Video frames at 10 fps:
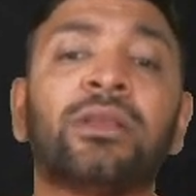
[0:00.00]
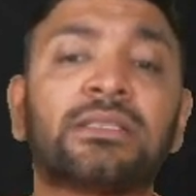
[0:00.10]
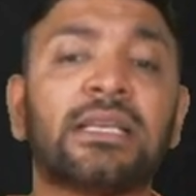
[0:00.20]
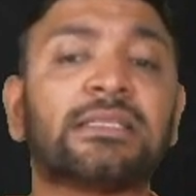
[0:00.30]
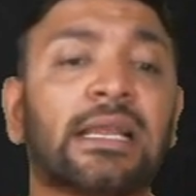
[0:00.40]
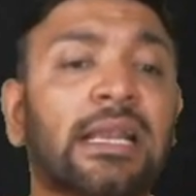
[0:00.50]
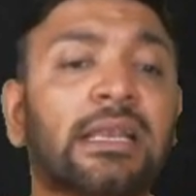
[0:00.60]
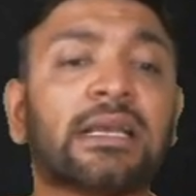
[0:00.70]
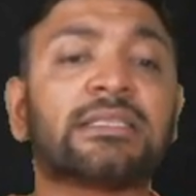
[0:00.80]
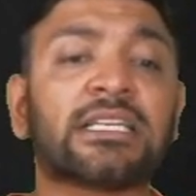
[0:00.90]
Since the rent
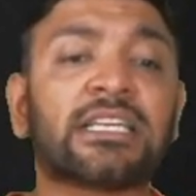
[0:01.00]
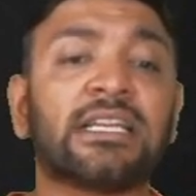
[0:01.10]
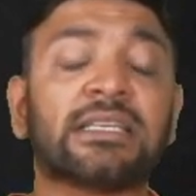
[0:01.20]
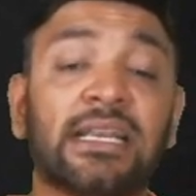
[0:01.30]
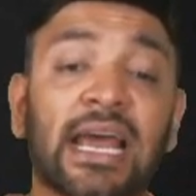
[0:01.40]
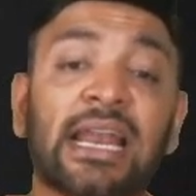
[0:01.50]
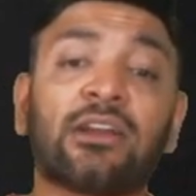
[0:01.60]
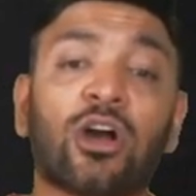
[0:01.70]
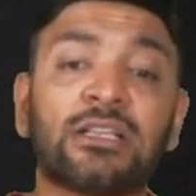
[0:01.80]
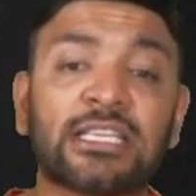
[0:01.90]
concession is a direct
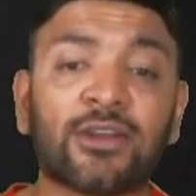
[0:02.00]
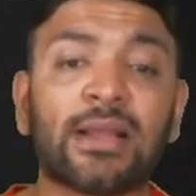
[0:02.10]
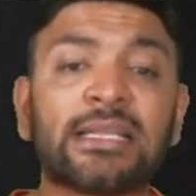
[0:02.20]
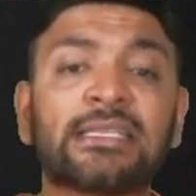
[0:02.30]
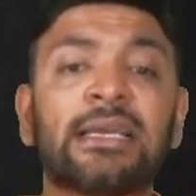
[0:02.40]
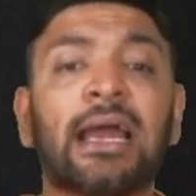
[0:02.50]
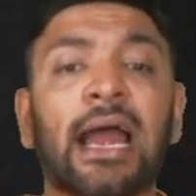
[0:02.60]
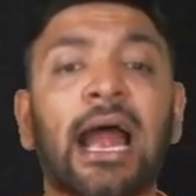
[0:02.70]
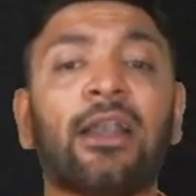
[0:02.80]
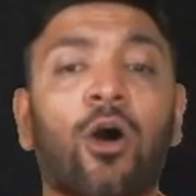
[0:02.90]
consequence
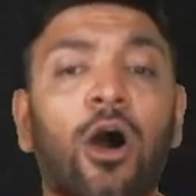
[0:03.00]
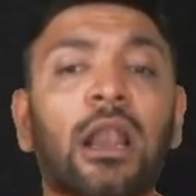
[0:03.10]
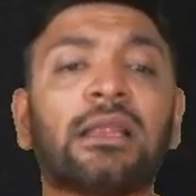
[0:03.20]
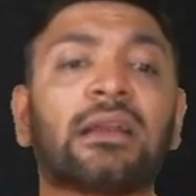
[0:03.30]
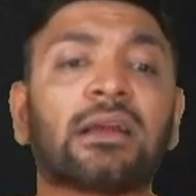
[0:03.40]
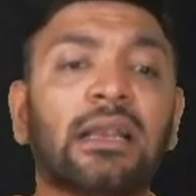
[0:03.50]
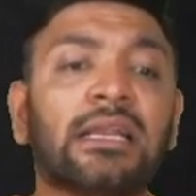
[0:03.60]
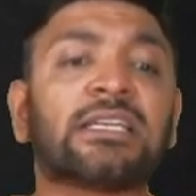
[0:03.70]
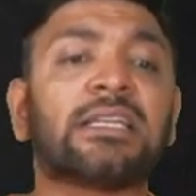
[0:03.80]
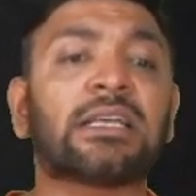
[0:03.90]
and all other
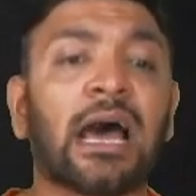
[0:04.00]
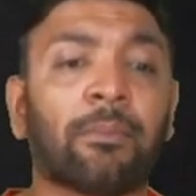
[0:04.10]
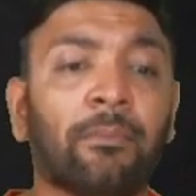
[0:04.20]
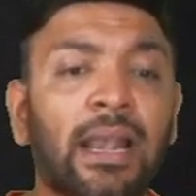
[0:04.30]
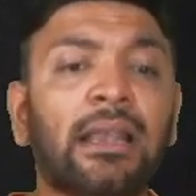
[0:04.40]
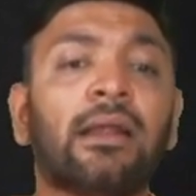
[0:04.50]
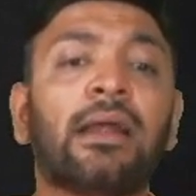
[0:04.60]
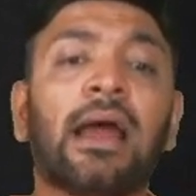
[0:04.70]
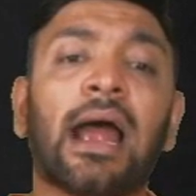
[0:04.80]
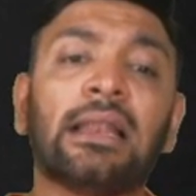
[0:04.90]
conditions are met,
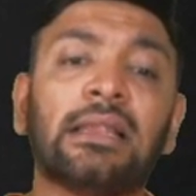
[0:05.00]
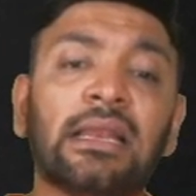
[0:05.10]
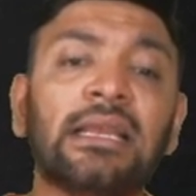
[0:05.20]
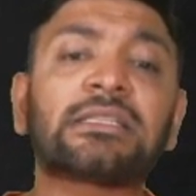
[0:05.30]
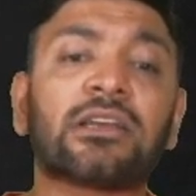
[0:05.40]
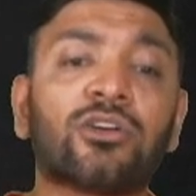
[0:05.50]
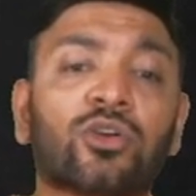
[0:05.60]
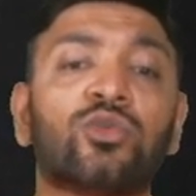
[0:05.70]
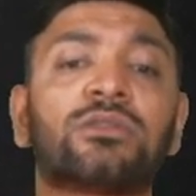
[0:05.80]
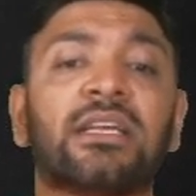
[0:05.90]
and the lease
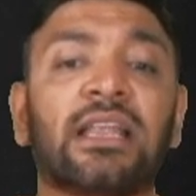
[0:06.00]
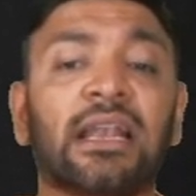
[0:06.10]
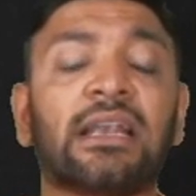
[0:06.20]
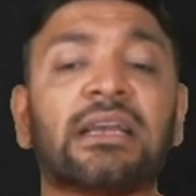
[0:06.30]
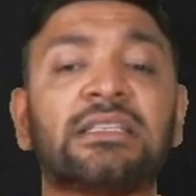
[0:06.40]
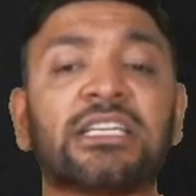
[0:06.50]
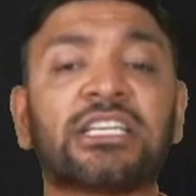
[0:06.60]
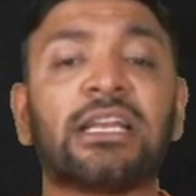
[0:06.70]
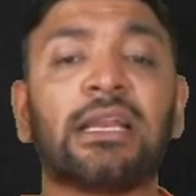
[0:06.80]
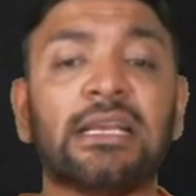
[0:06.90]
concludes that the rent
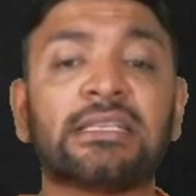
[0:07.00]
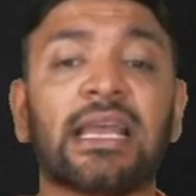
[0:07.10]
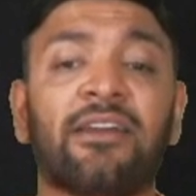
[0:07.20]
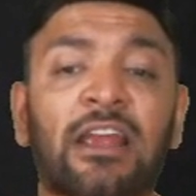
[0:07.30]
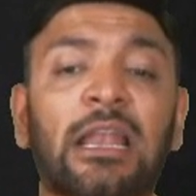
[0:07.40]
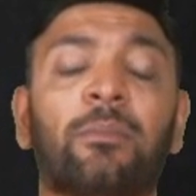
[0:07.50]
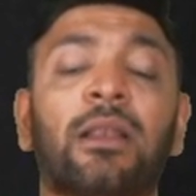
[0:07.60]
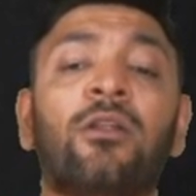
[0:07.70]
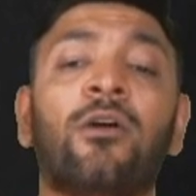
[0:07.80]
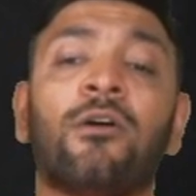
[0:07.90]
concession is
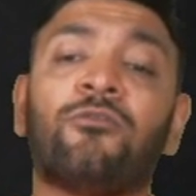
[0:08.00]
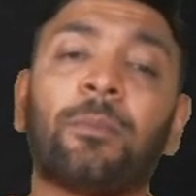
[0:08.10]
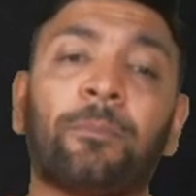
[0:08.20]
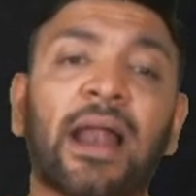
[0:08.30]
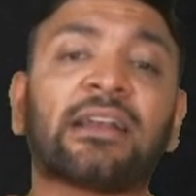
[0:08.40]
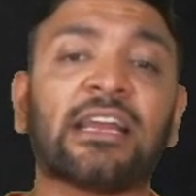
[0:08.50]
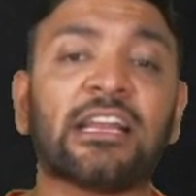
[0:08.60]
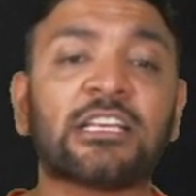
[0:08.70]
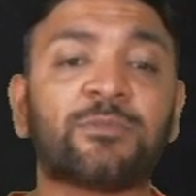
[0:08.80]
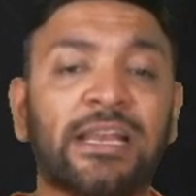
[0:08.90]
available for practical
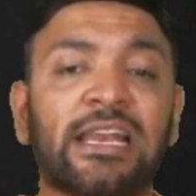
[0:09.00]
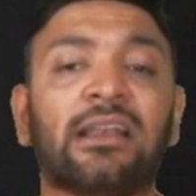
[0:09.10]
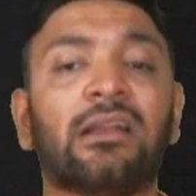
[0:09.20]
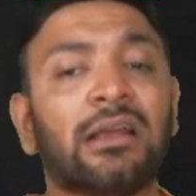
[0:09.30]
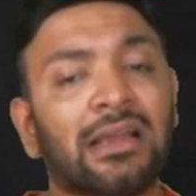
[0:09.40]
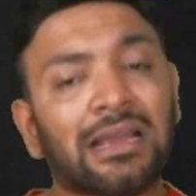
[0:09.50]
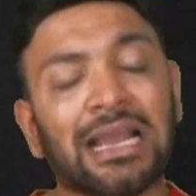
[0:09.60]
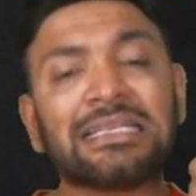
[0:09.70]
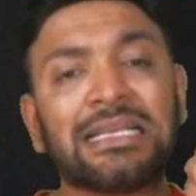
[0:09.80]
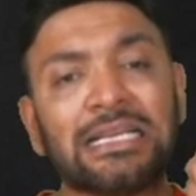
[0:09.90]
expedient.
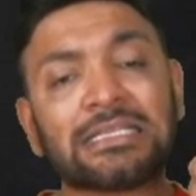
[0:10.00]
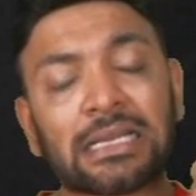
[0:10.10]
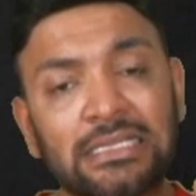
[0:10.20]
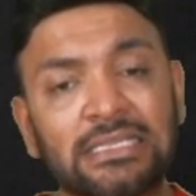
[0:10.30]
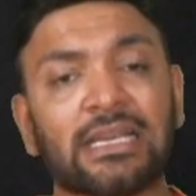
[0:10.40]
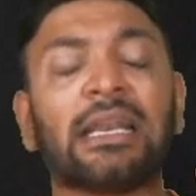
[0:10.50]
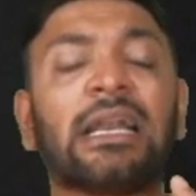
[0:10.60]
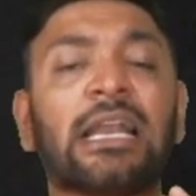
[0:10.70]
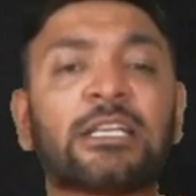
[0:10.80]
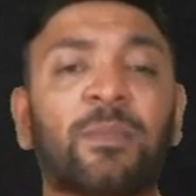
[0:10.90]
Guys, he is considering
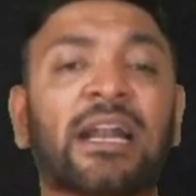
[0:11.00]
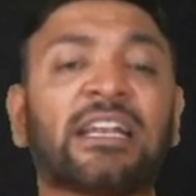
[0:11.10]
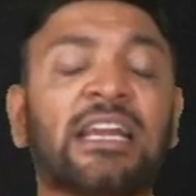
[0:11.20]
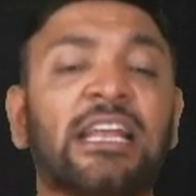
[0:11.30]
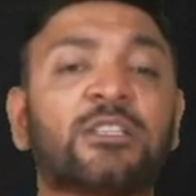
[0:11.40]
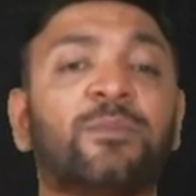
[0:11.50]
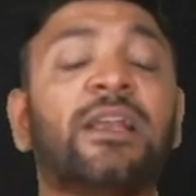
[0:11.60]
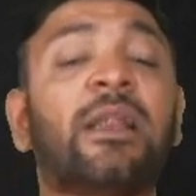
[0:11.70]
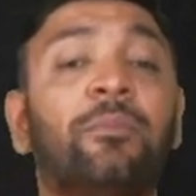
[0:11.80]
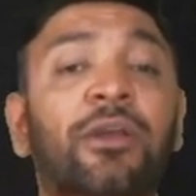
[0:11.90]
it as practical
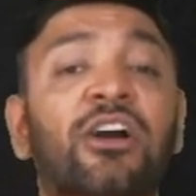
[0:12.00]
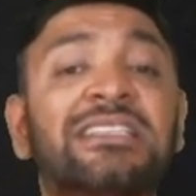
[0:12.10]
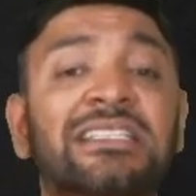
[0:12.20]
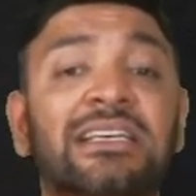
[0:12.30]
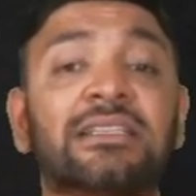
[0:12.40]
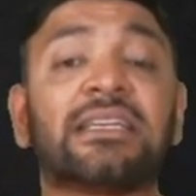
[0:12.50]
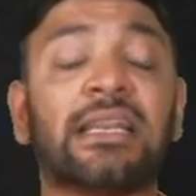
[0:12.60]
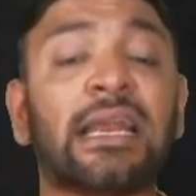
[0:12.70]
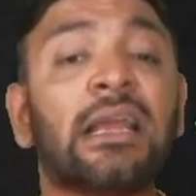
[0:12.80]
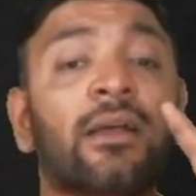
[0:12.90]
expedient because he is
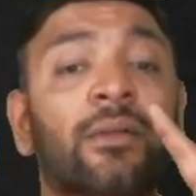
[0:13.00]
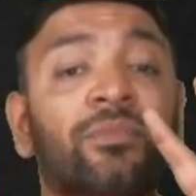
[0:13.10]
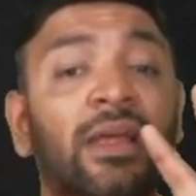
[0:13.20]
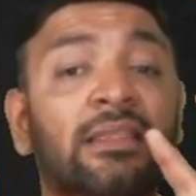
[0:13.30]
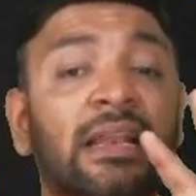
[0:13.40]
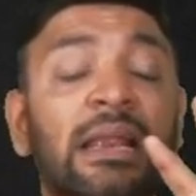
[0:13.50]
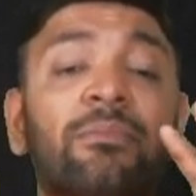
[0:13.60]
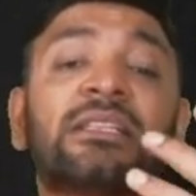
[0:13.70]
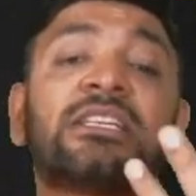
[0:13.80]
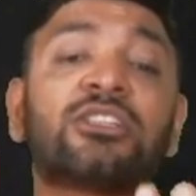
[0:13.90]
considering that 3
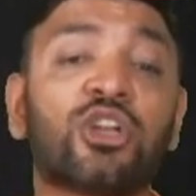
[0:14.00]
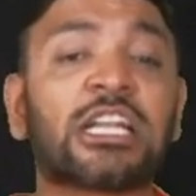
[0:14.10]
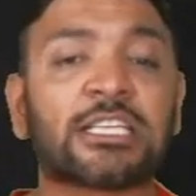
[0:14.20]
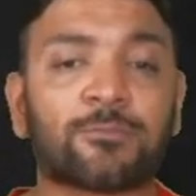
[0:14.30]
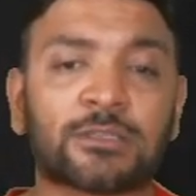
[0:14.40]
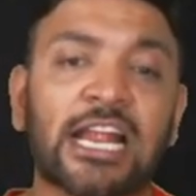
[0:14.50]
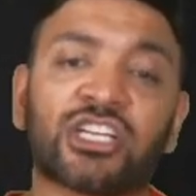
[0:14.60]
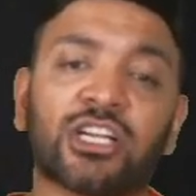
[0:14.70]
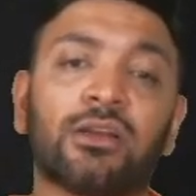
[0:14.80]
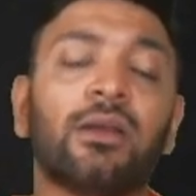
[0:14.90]
months is not
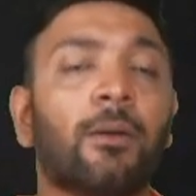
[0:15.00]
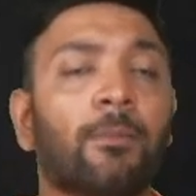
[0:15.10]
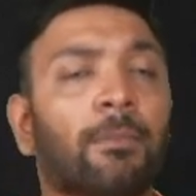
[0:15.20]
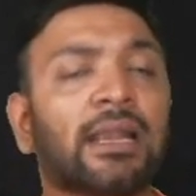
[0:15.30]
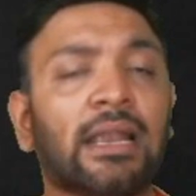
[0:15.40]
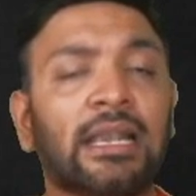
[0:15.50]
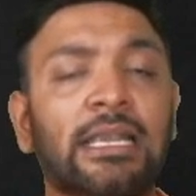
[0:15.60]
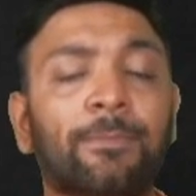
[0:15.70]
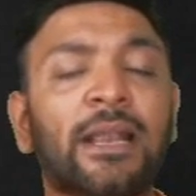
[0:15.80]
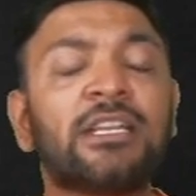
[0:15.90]
substantial. But it
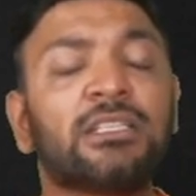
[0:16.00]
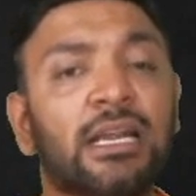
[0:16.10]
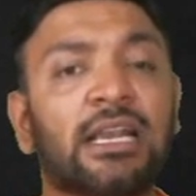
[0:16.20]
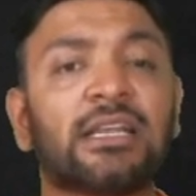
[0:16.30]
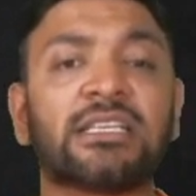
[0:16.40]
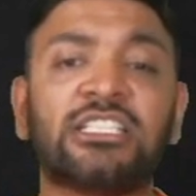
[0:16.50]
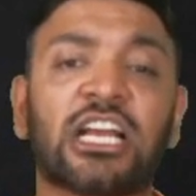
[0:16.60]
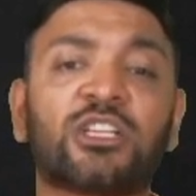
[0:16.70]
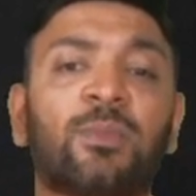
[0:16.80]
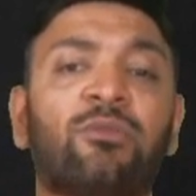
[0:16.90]
depends. It is a
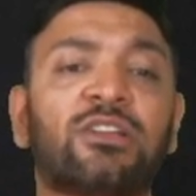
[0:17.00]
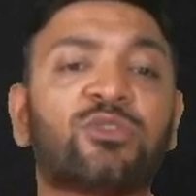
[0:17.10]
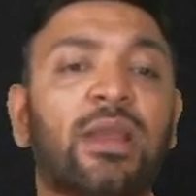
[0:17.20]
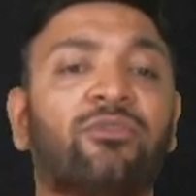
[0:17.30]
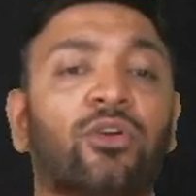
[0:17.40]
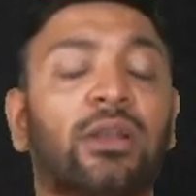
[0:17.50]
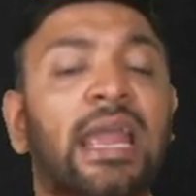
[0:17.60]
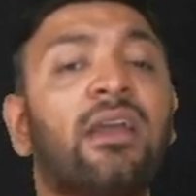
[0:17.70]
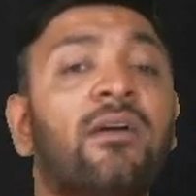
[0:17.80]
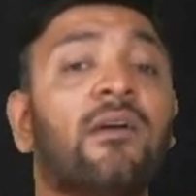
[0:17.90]
judgment which we have to
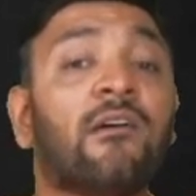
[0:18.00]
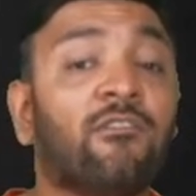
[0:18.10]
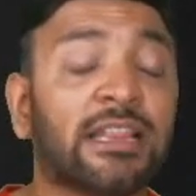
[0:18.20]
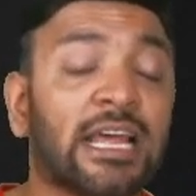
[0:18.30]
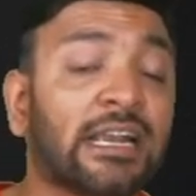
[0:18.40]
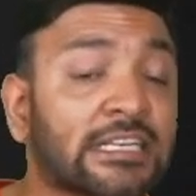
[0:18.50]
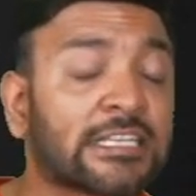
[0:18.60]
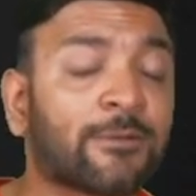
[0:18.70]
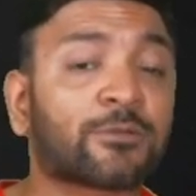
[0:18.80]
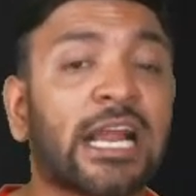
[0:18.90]
take whether it is
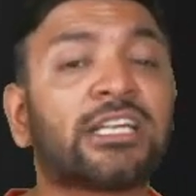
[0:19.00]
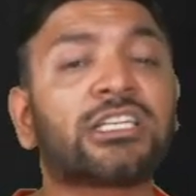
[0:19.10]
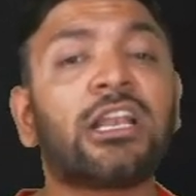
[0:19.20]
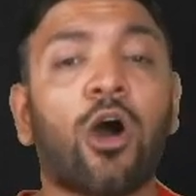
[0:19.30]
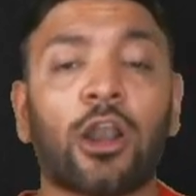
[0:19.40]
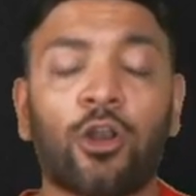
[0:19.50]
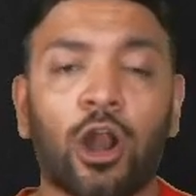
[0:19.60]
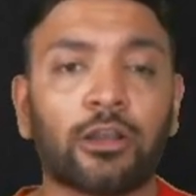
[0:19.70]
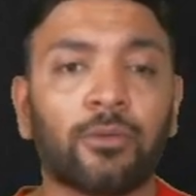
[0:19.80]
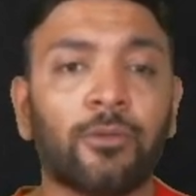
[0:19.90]
substantial or
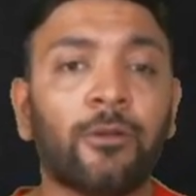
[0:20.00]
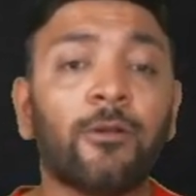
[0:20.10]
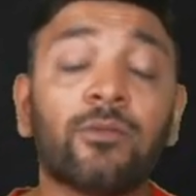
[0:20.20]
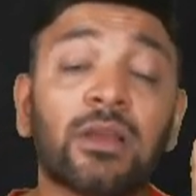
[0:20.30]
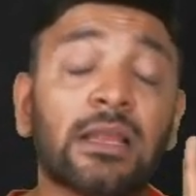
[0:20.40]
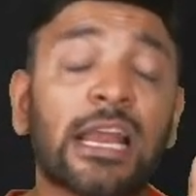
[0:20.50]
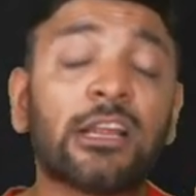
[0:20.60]
not. There